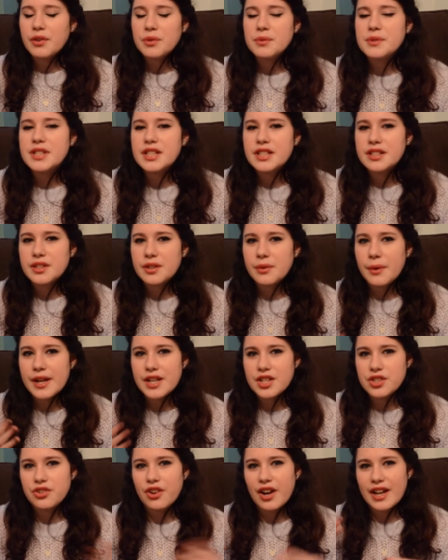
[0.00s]
always had
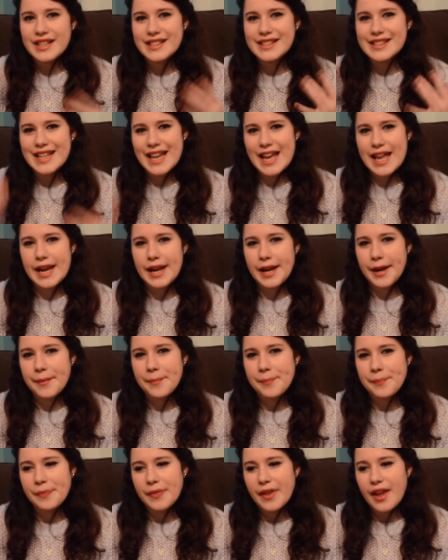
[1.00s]
quite dry skin
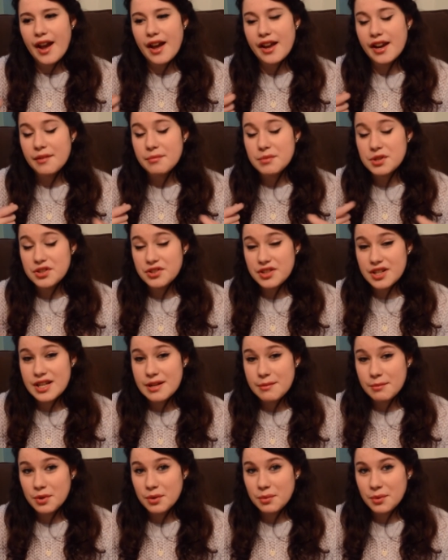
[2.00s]
and I've been
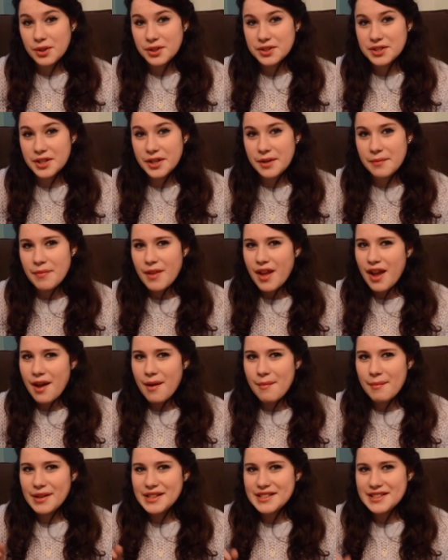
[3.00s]
drinking more water
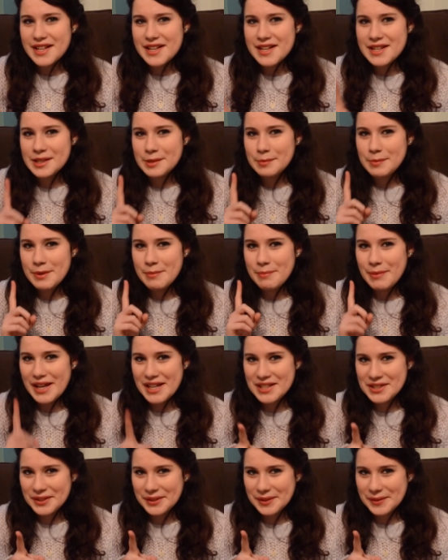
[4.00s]
and my skin has been
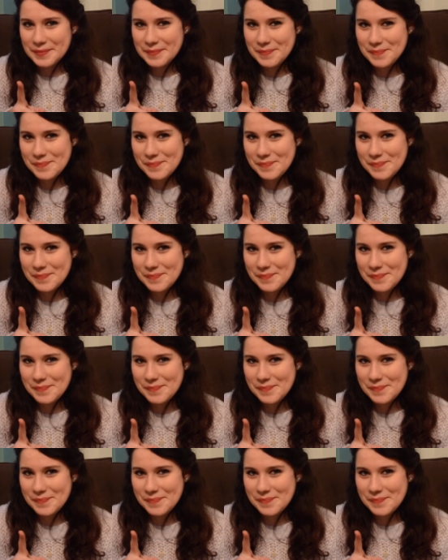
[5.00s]
better.